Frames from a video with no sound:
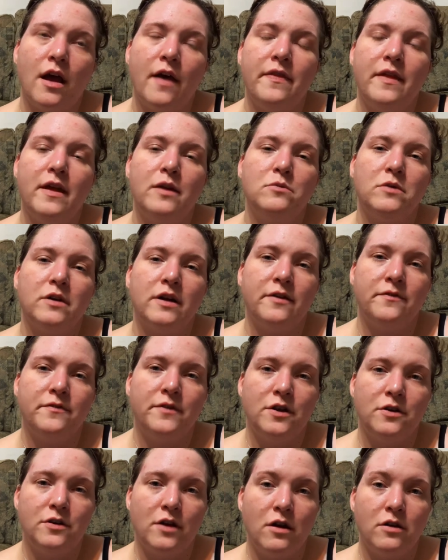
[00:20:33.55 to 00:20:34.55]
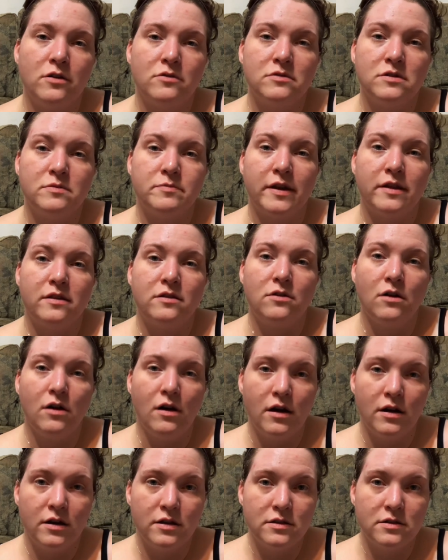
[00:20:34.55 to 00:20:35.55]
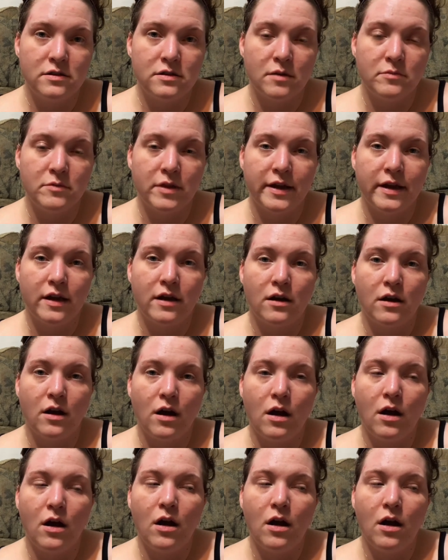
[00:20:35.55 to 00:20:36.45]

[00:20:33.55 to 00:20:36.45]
And then when I figured out it was my thoughts, I'm like,